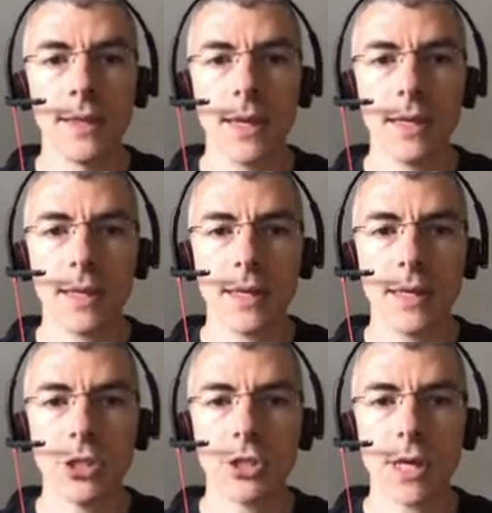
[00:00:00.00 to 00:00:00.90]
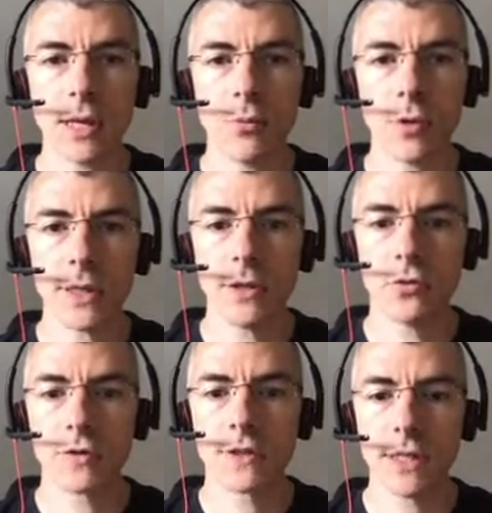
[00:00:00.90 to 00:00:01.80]
Then, each time we
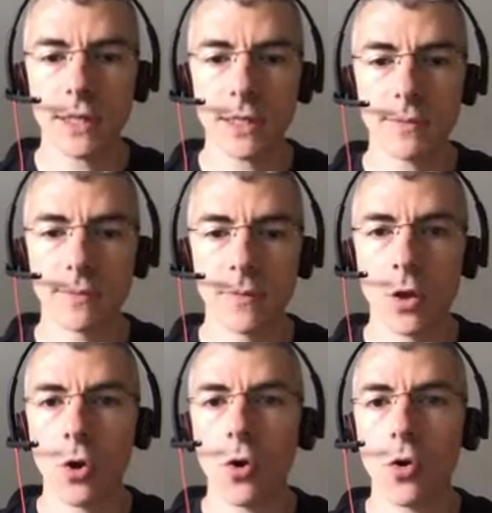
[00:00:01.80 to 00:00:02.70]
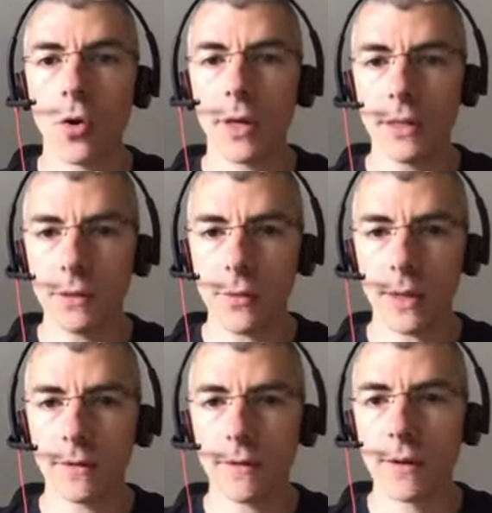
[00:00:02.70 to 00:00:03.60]
need to seek or
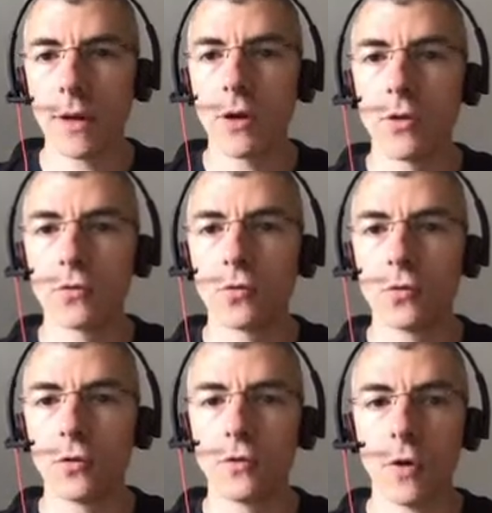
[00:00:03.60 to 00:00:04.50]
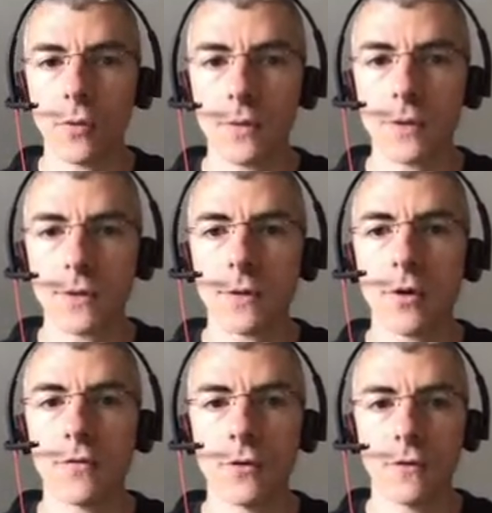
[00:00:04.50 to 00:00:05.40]
iterate through the terms
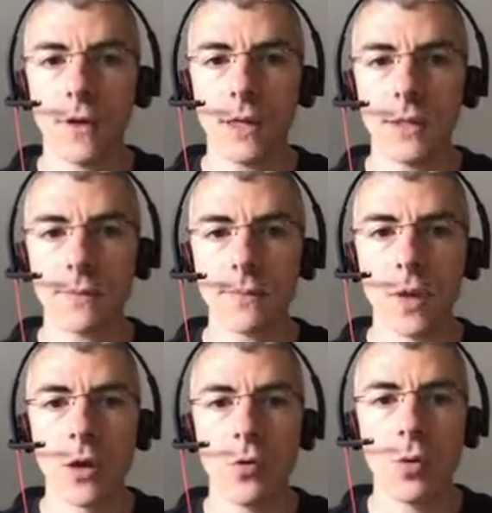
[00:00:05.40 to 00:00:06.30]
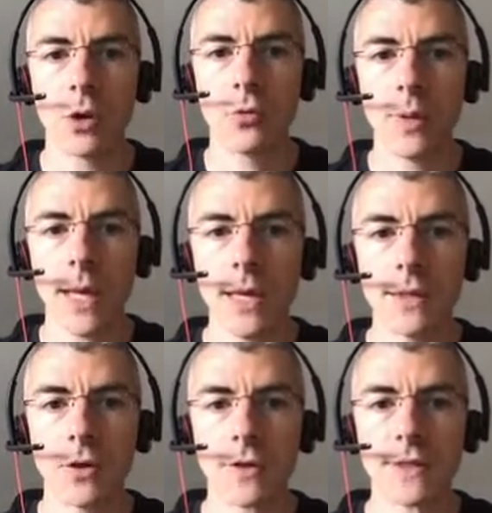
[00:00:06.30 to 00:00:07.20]
of the field, we
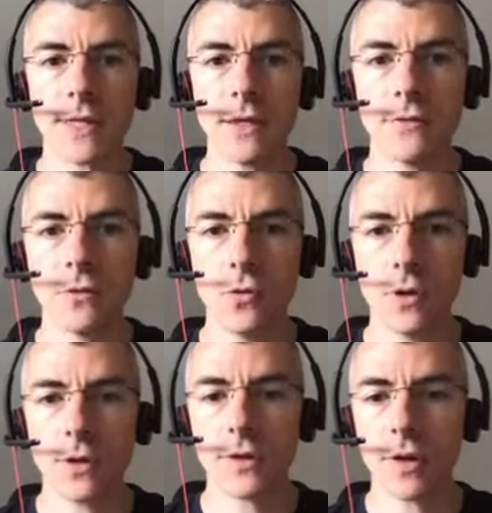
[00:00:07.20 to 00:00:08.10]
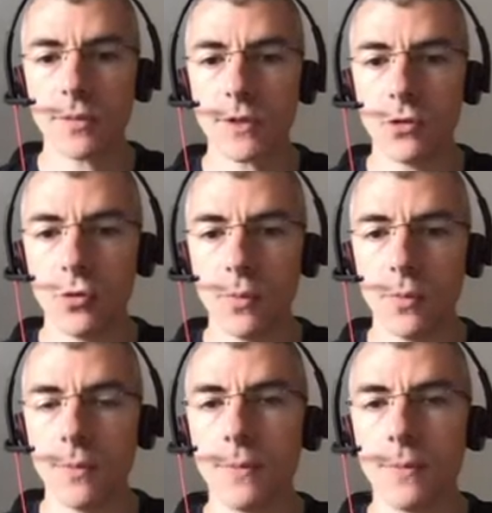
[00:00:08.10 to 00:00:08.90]
create a stateful TermsEnum.